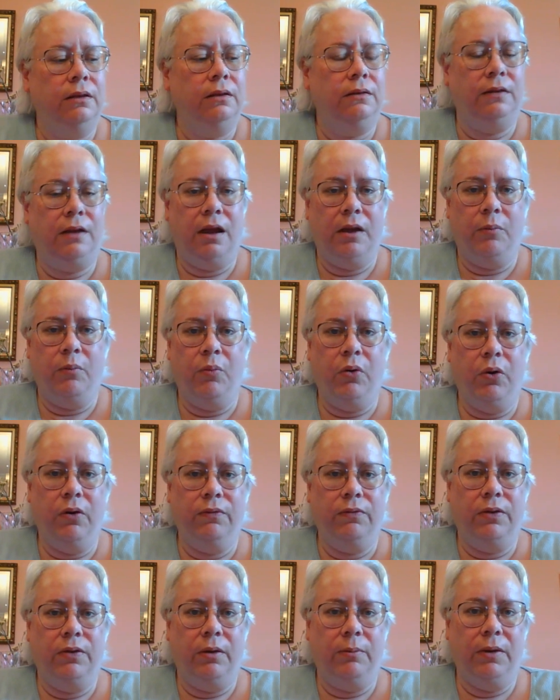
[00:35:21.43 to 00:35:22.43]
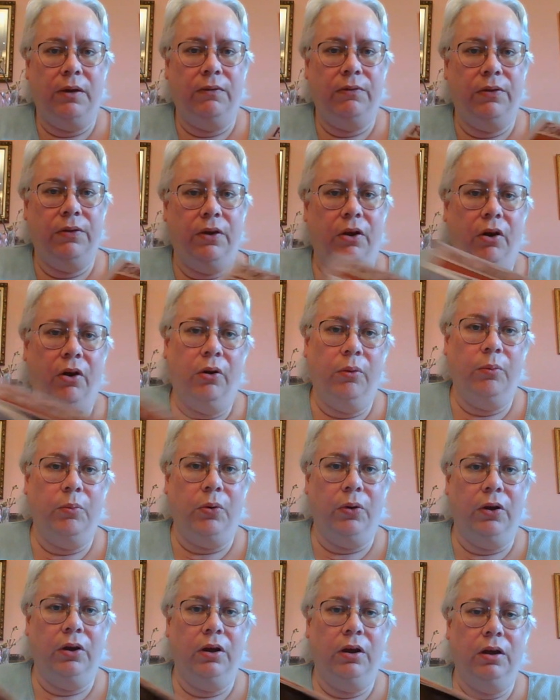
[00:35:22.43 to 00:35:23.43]
to get more of them if there are
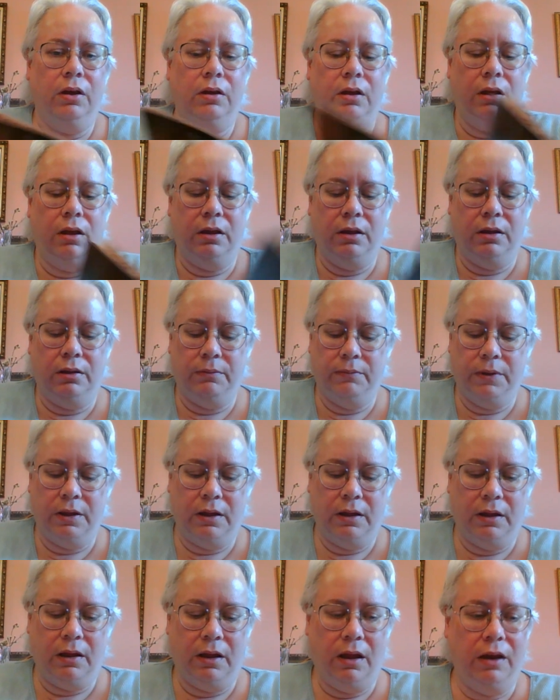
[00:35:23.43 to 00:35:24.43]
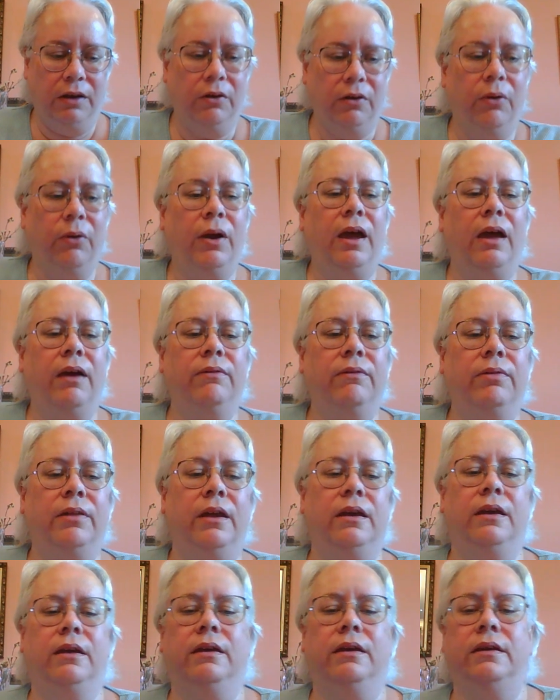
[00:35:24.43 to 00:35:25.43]
more. I don't have
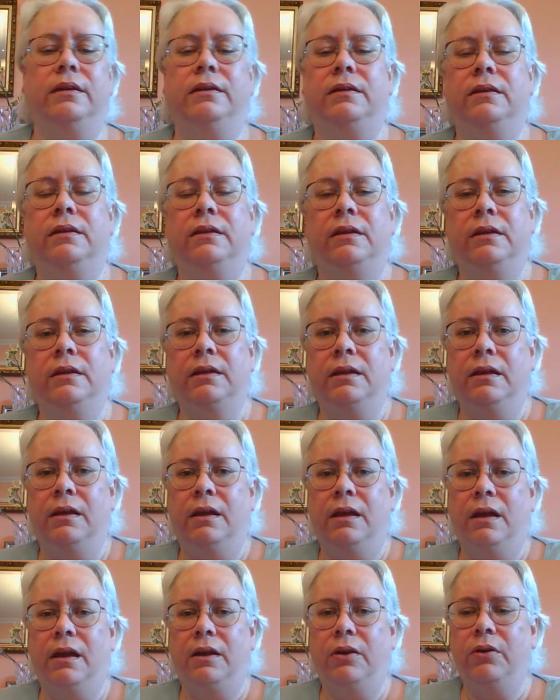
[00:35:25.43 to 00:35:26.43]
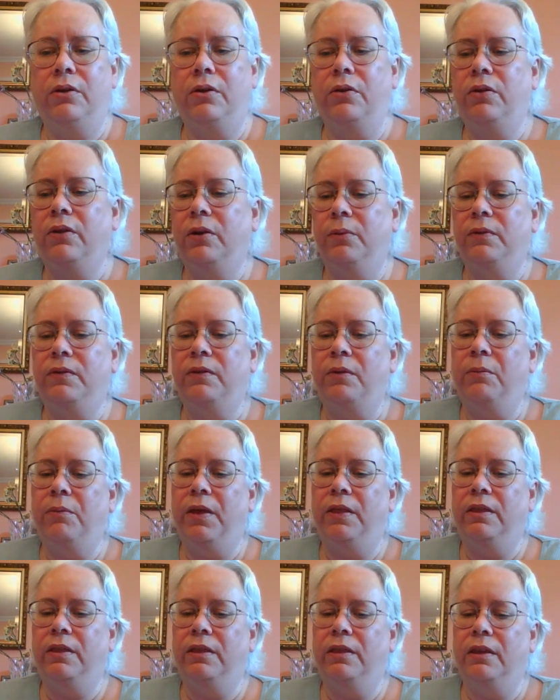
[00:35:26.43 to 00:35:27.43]
I don't know that it was a
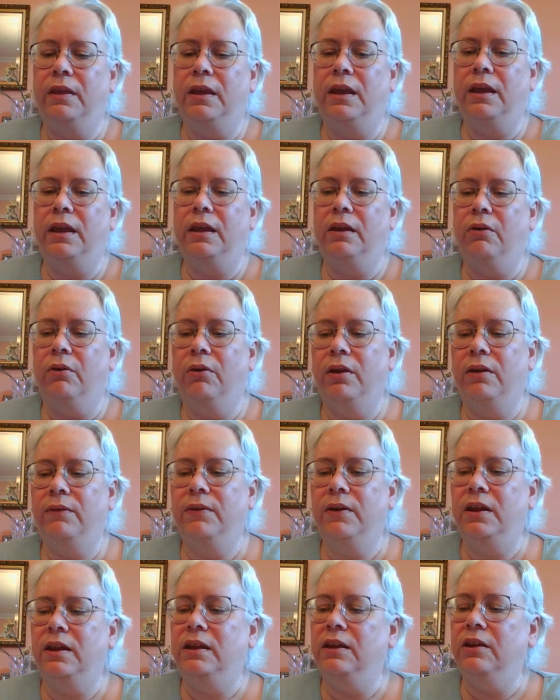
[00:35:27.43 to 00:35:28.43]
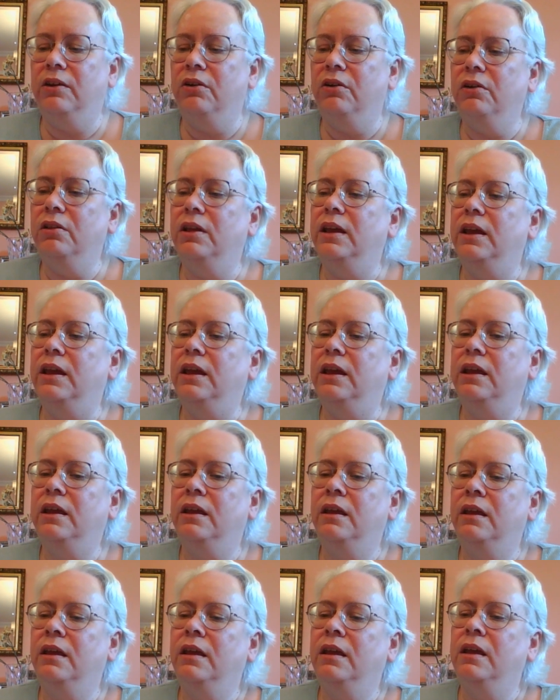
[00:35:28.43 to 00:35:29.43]
monthly or even a yearly
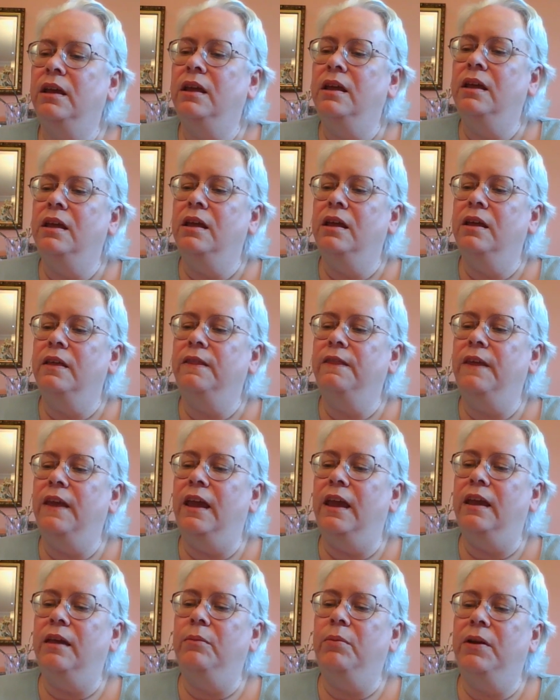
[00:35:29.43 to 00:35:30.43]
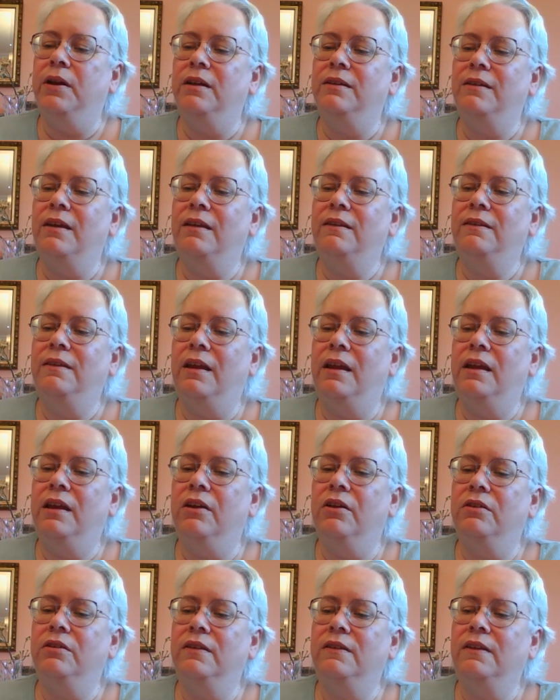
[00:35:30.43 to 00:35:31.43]
thing, but it does say
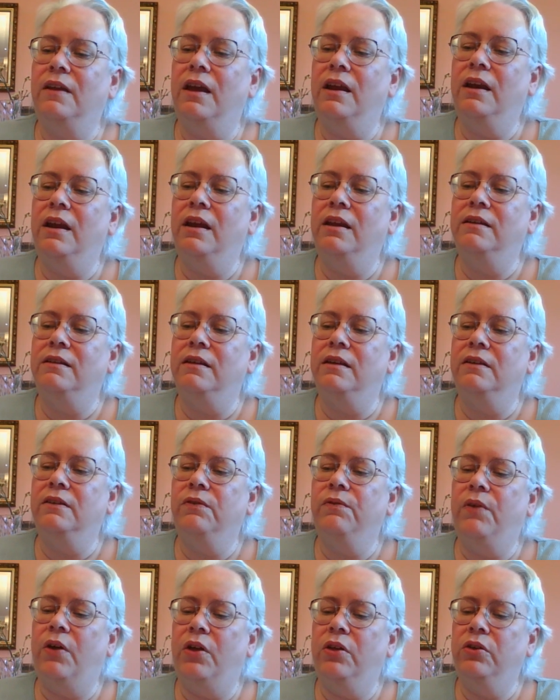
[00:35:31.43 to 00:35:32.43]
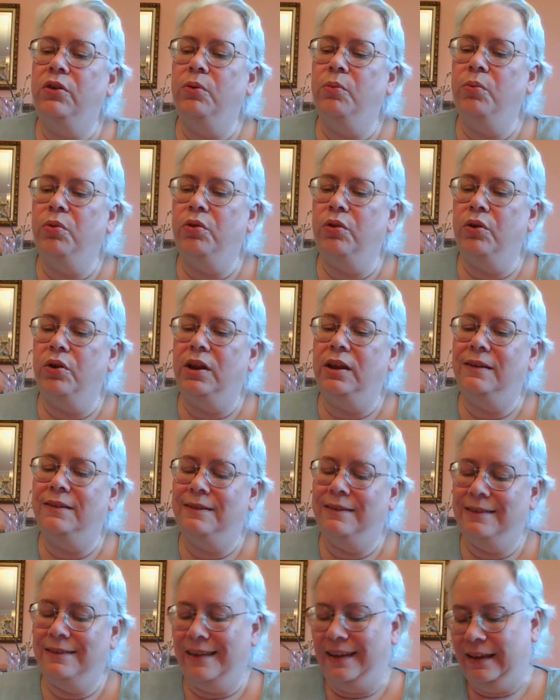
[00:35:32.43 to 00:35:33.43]
here, Design Ideas, Volume
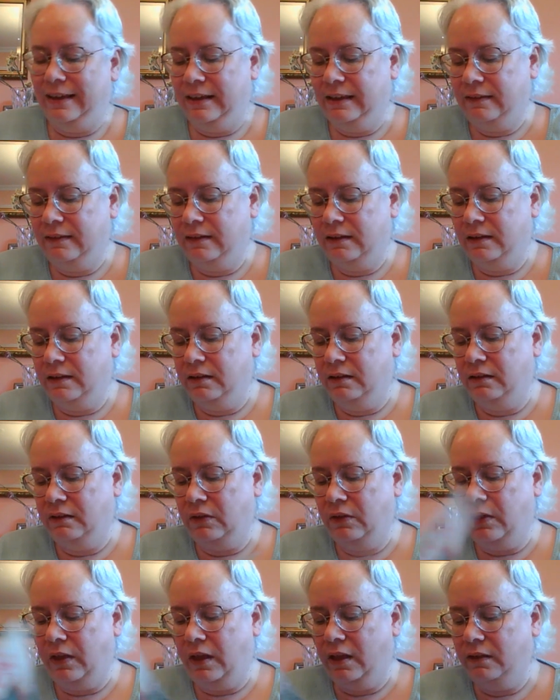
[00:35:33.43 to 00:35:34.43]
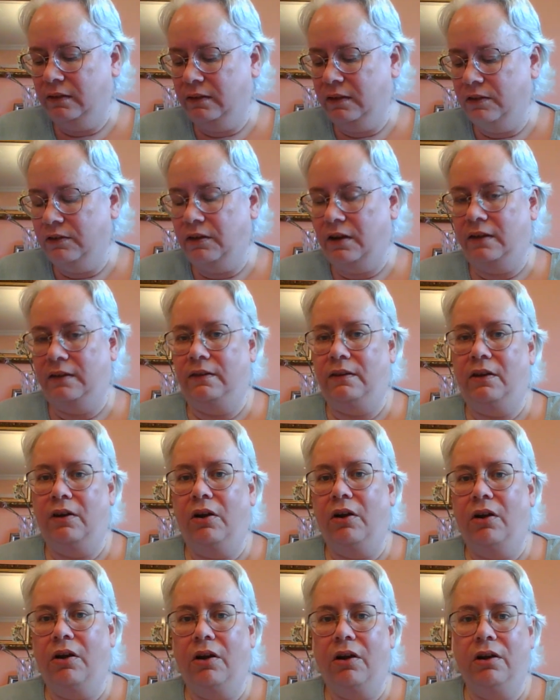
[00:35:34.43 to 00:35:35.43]
36. So that suggests
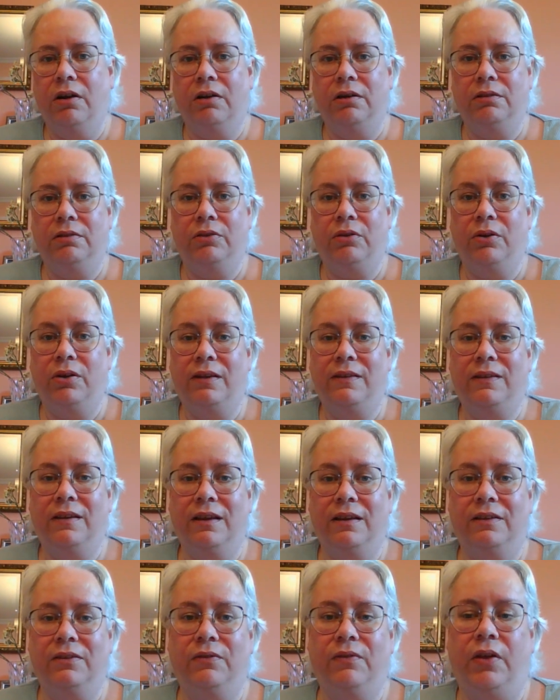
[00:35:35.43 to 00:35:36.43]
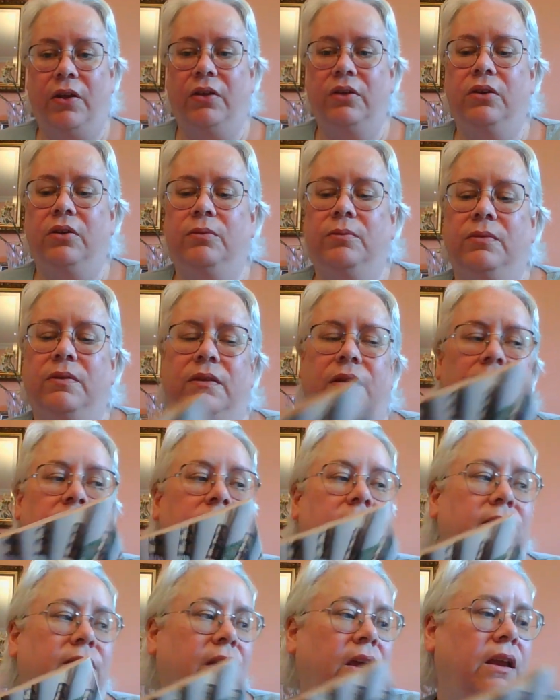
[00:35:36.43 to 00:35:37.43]
there are 36 volumes of
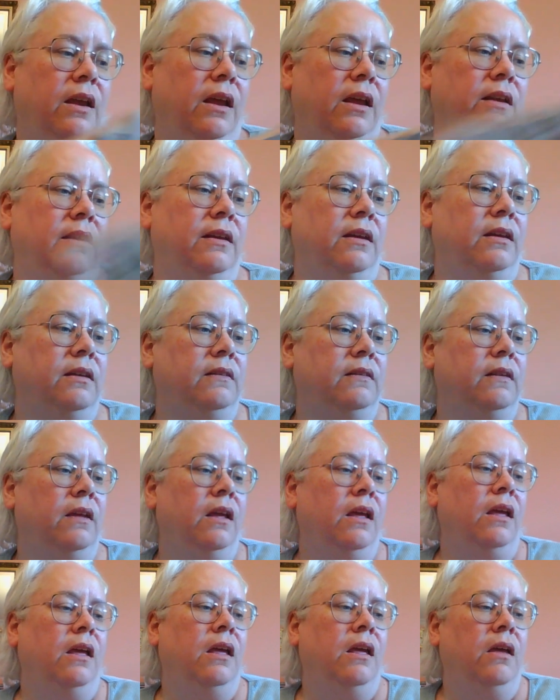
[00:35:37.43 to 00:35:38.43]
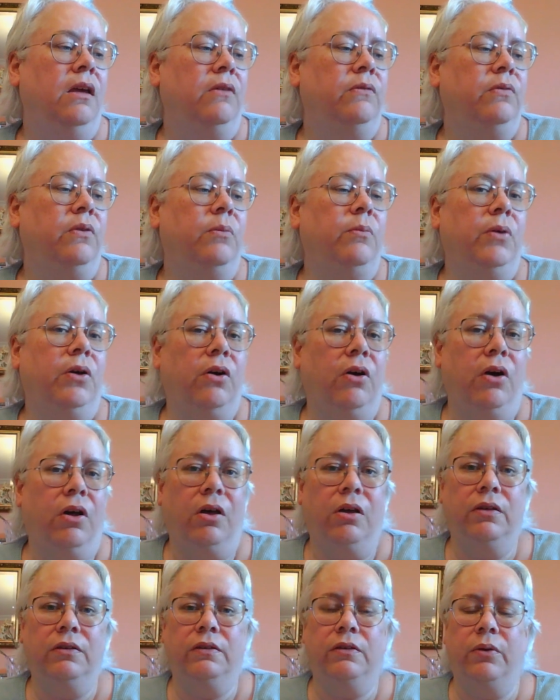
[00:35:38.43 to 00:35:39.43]
design ideas from
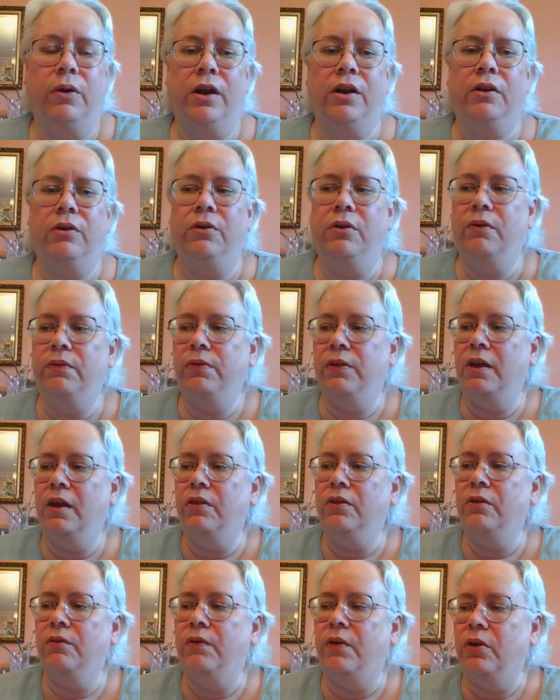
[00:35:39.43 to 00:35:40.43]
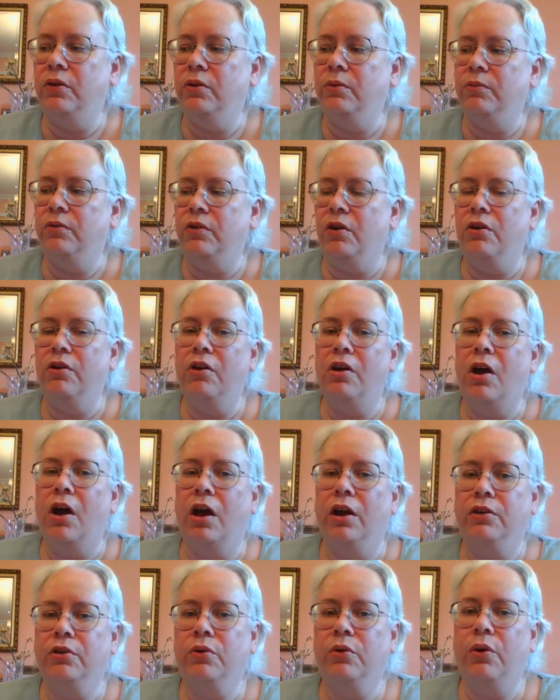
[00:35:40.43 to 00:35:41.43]
McCall's. So I don't know if the other volumes are
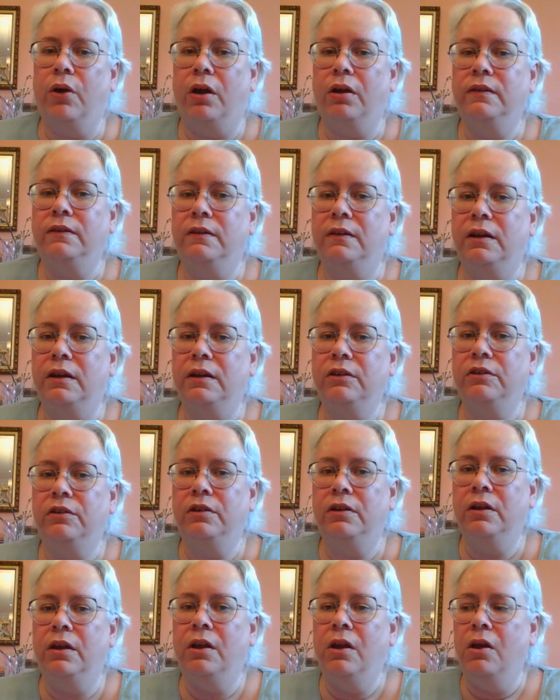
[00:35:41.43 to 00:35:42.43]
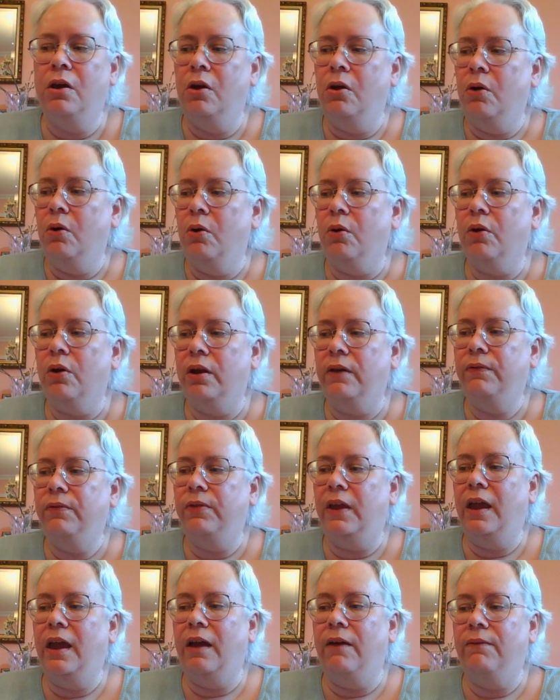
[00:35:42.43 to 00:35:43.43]
not cross-stitch or if
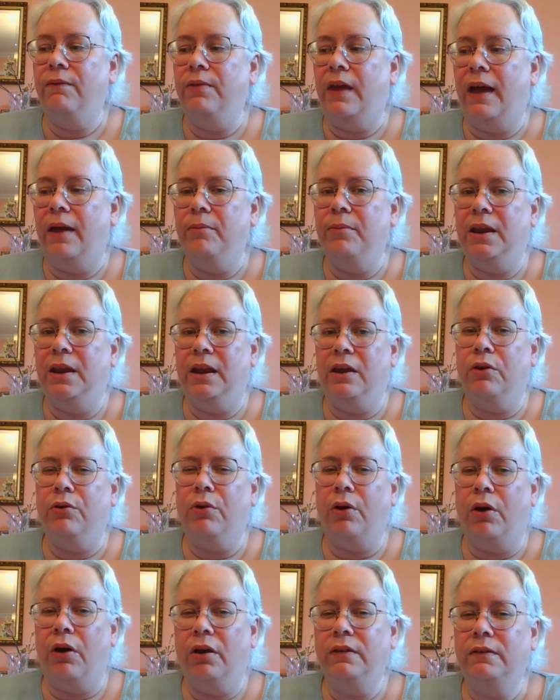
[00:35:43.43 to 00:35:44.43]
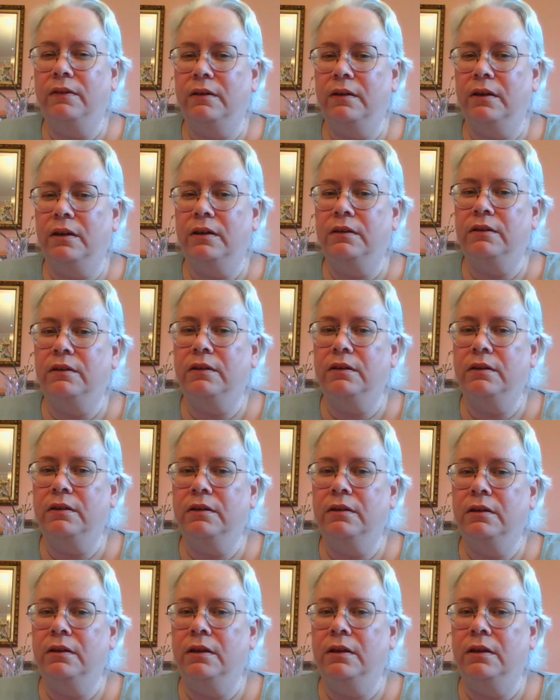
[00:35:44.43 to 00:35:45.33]
they have that many cross-stitch